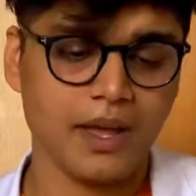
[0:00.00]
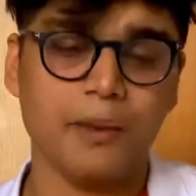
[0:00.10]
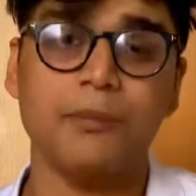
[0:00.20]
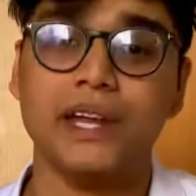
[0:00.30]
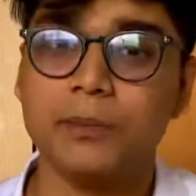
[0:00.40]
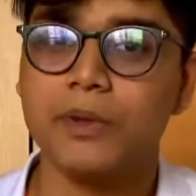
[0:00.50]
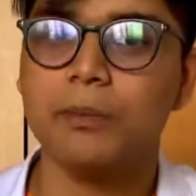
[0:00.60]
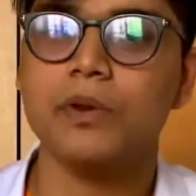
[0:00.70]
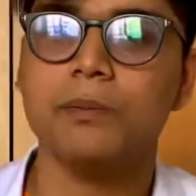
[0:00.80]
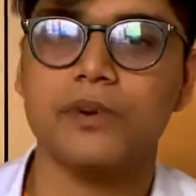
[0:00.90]
Many
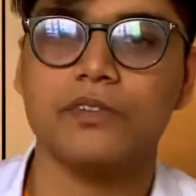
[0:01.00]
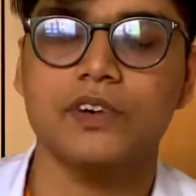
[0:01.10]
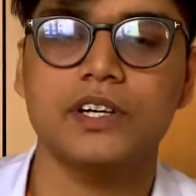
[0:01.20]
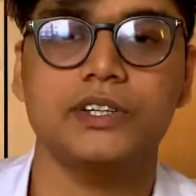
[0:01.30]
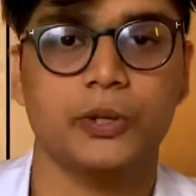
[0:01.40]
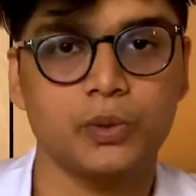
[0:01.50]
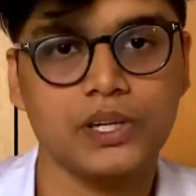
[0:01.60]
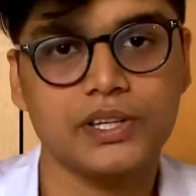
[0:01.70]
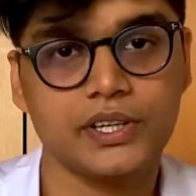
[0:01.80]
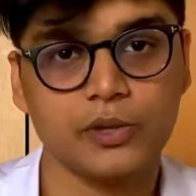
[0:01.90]
people prefer
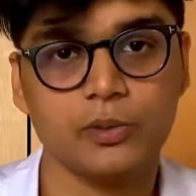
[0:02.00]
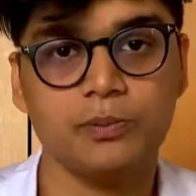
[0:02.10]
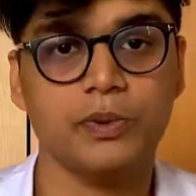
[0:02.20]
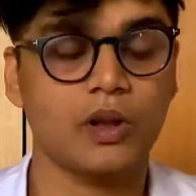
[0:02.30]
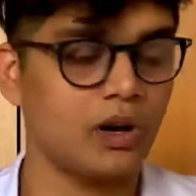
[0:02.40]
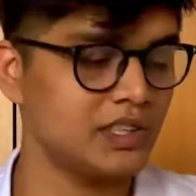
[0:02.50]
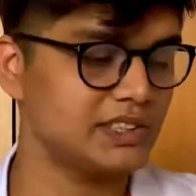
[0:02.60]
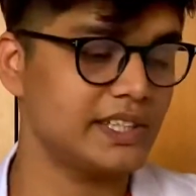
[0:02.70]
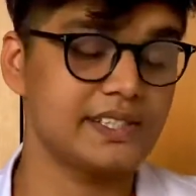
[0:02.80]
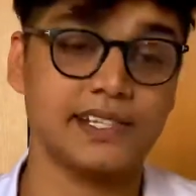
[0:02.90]
dual tube because
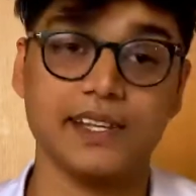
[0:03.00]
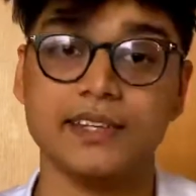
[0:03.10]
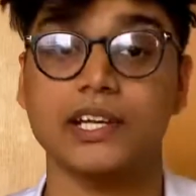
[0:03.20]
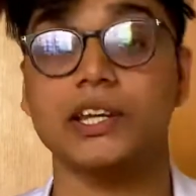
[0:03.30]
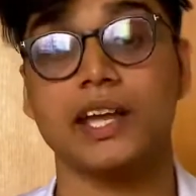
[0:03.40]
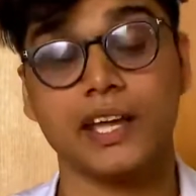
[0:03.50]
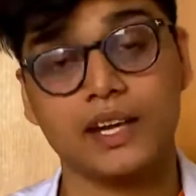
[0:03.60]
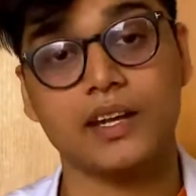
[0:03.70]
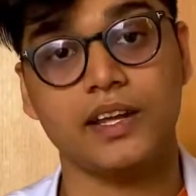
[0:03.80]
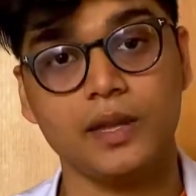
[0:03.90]
they say that they can
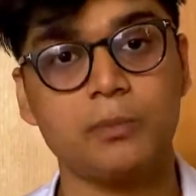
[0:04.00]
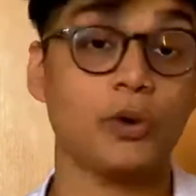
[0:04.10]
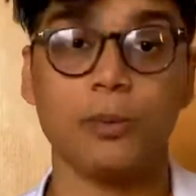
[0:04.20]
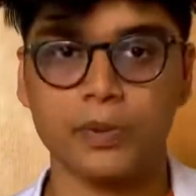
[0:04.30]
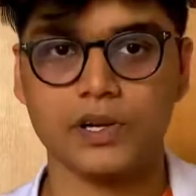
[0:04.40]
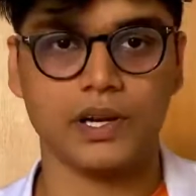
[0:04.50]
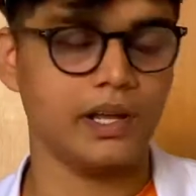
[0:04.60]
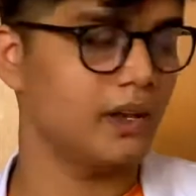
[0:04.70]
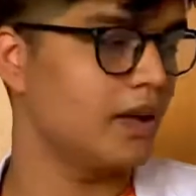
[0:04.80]
hear properly.